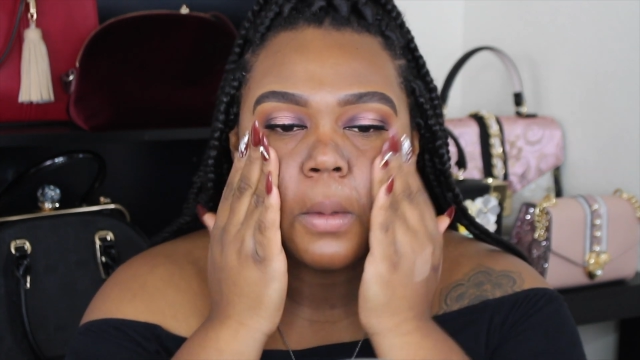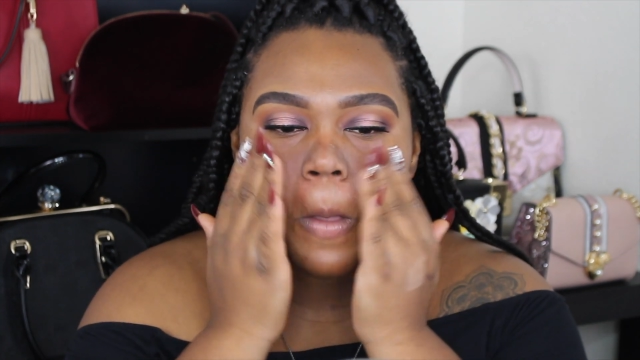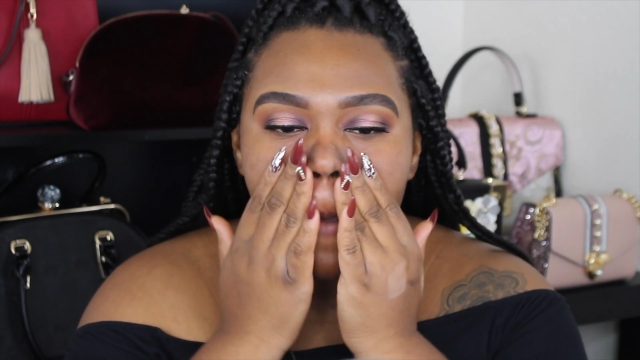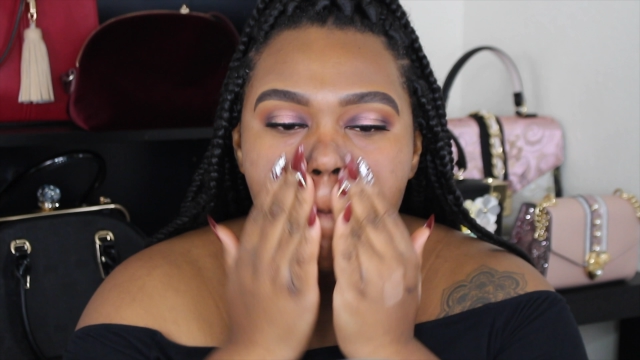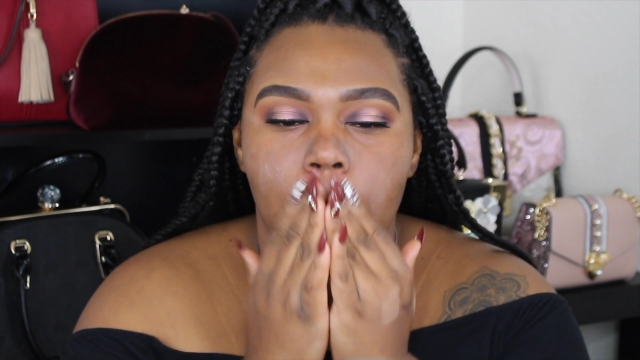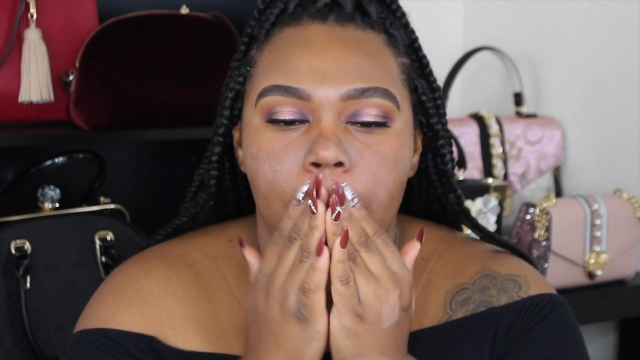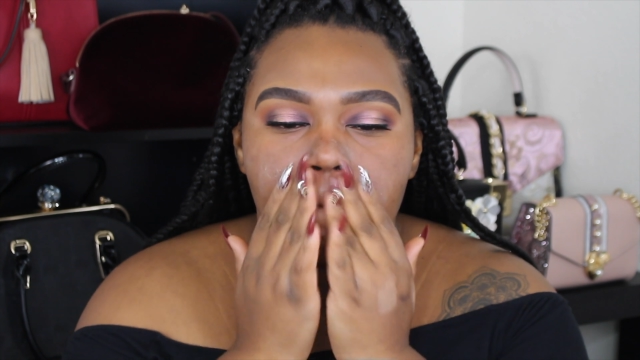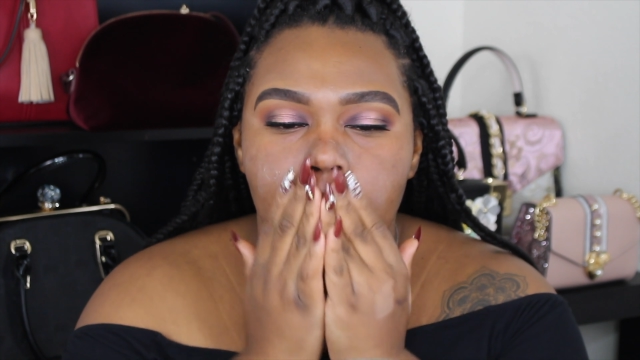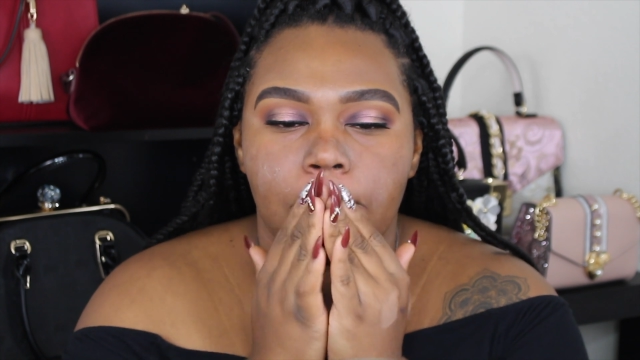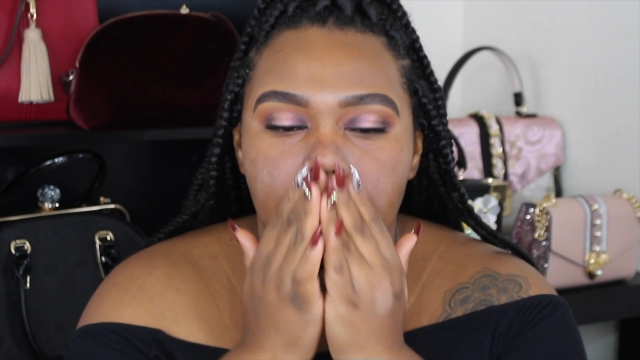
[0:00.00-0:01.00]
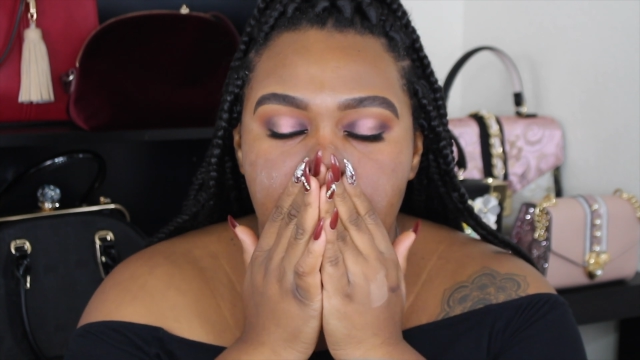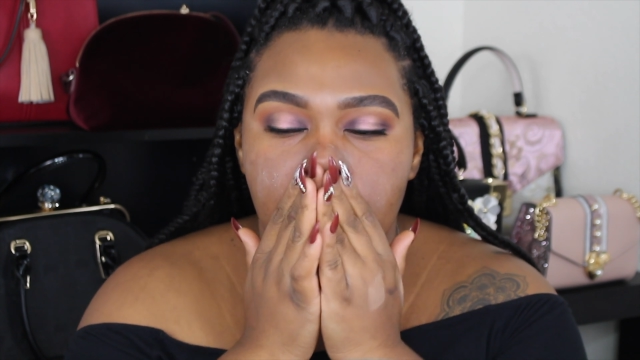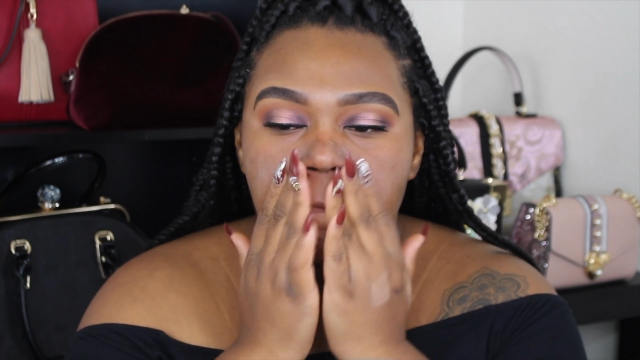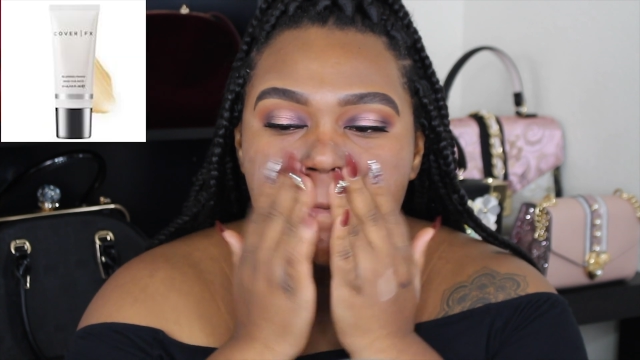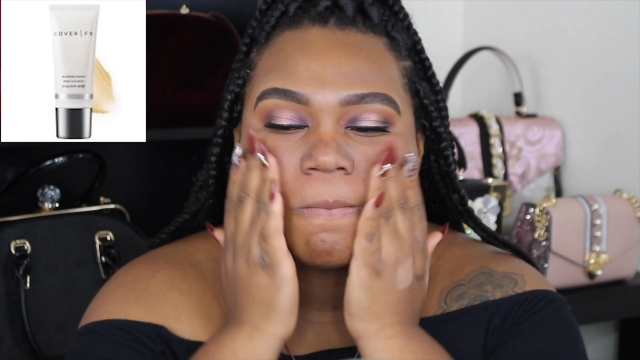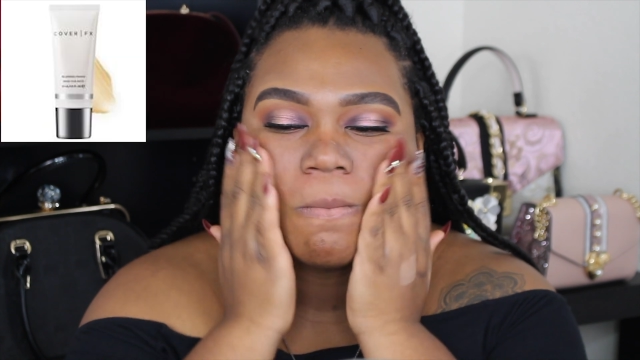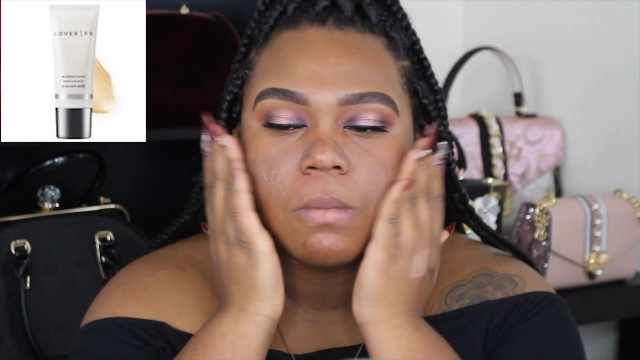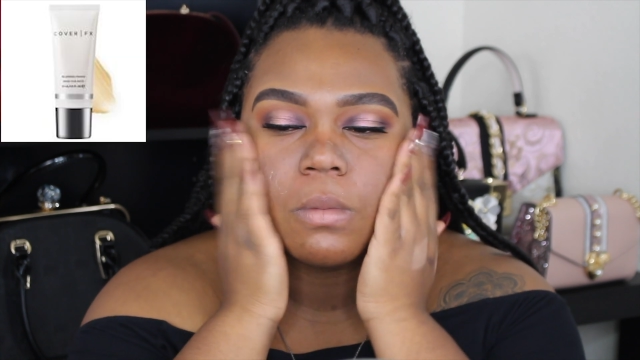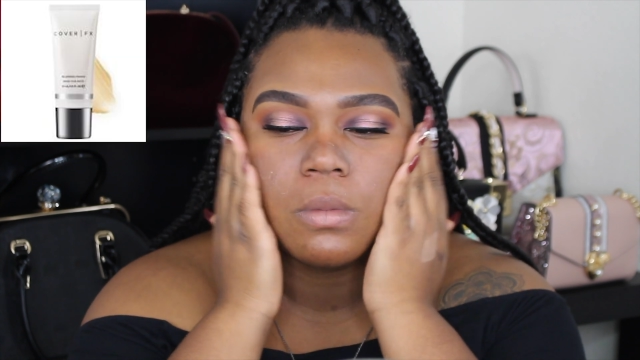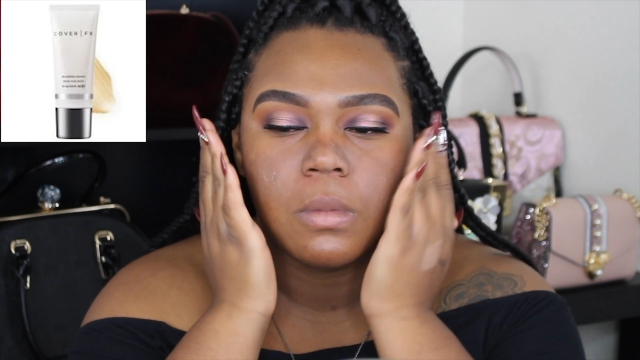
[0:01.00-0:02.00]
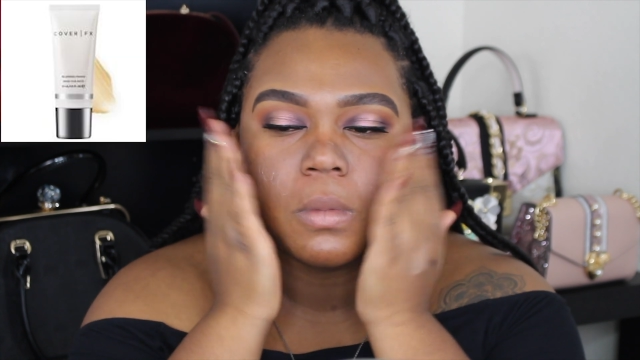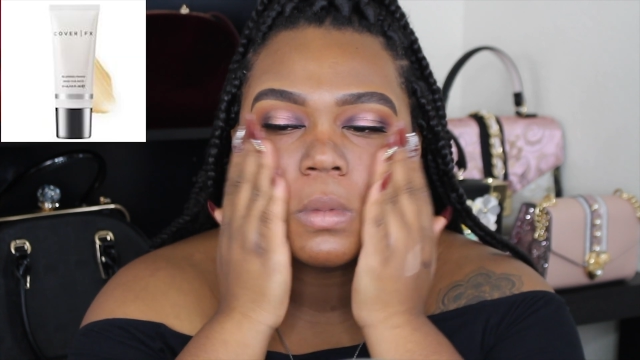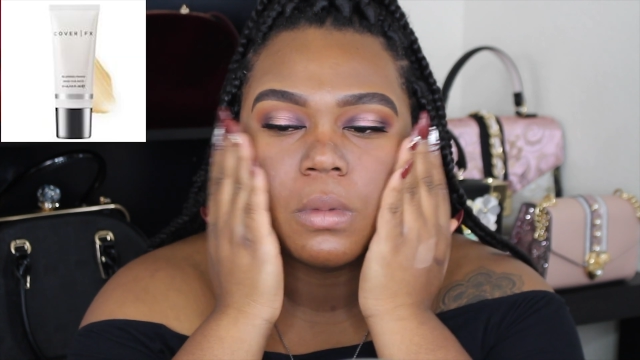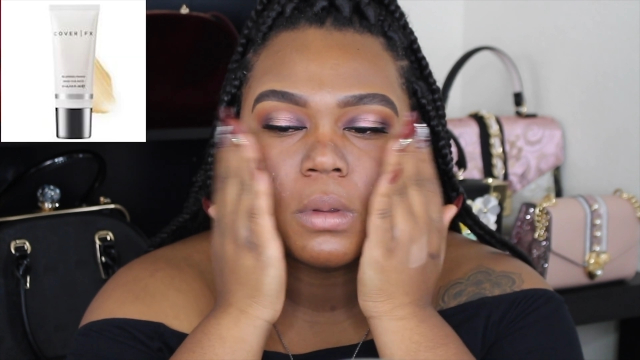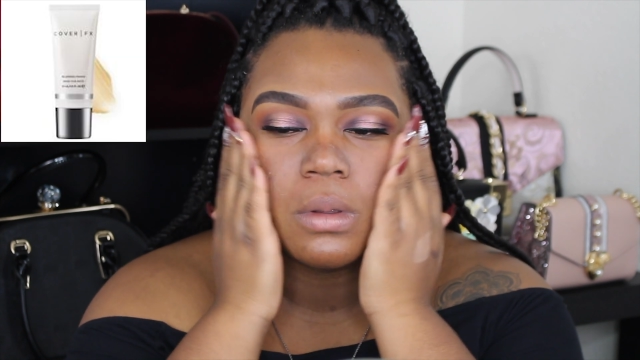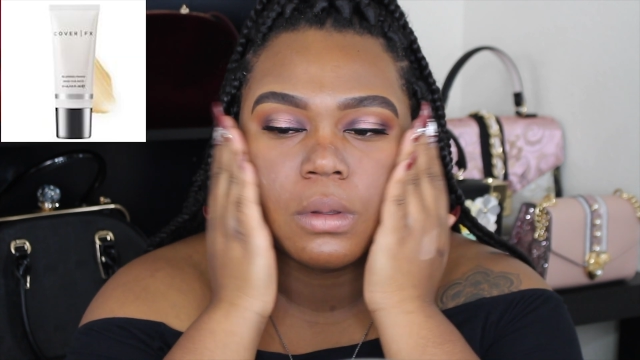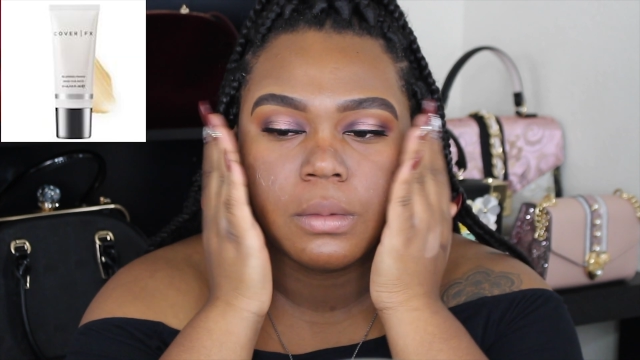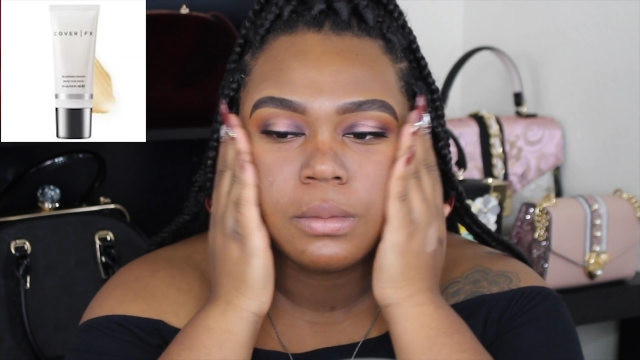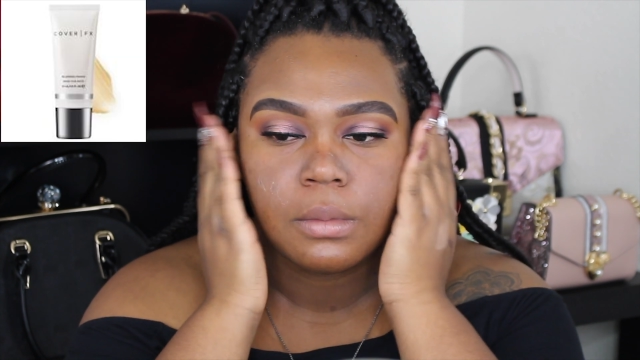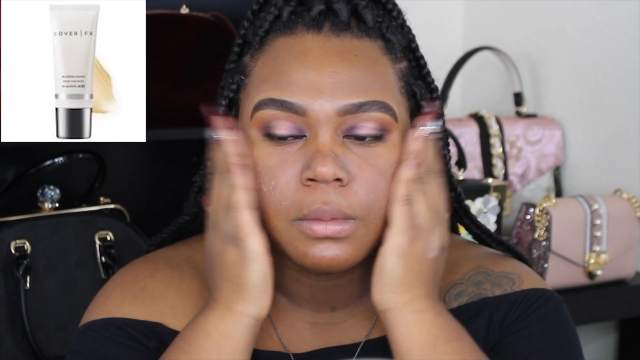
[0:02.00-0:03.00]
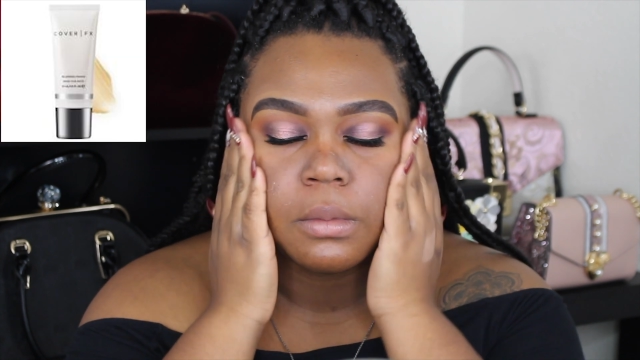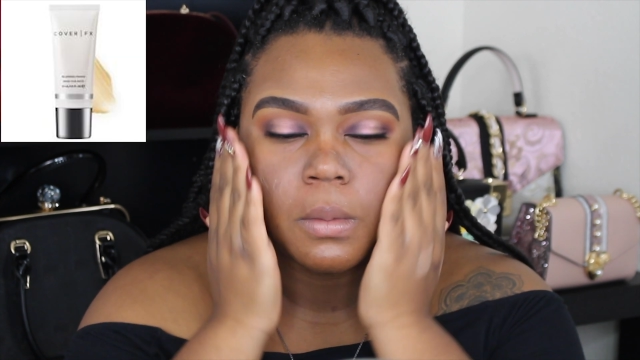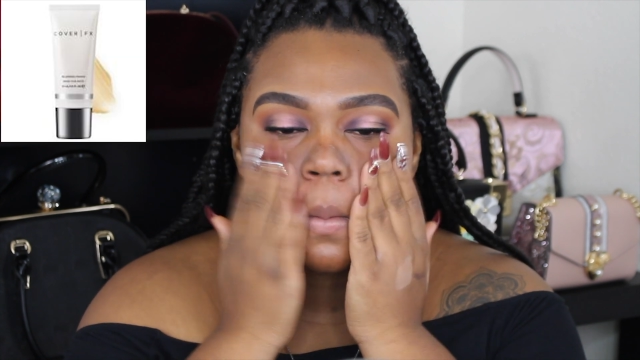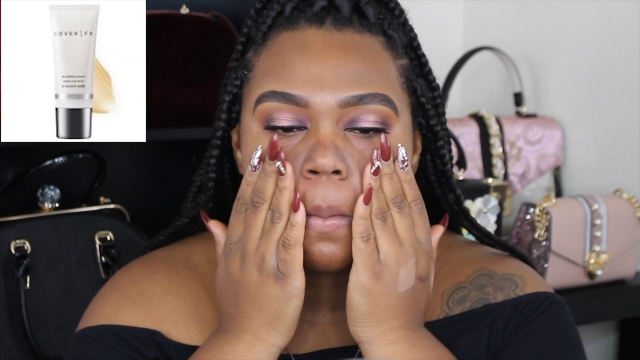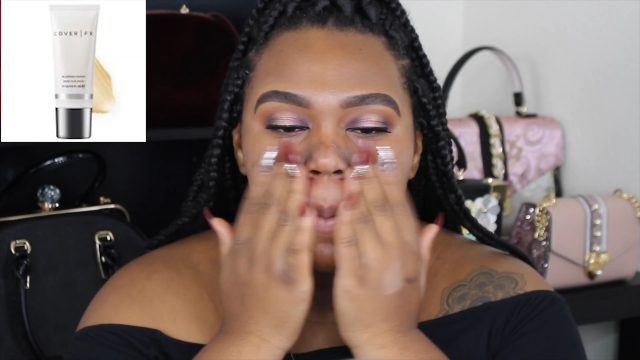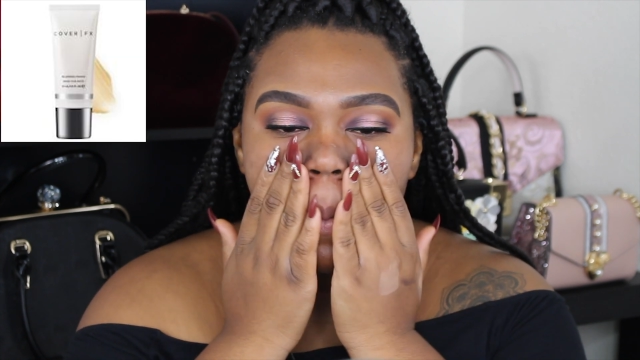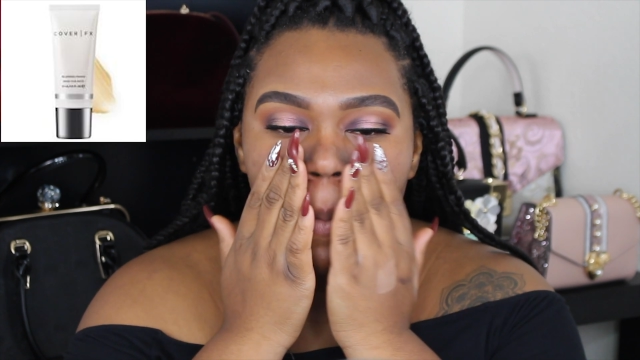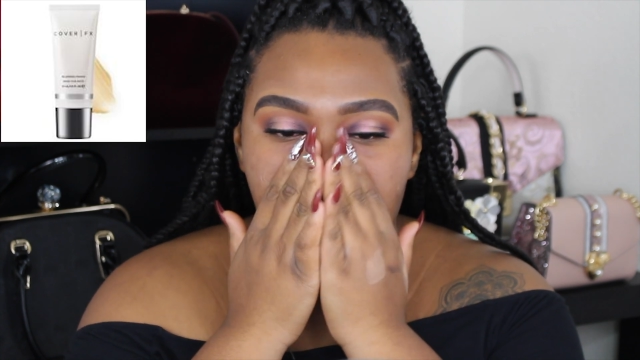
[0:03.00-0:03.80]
For primer, I'm going to take my Cover FX Blurring Primer.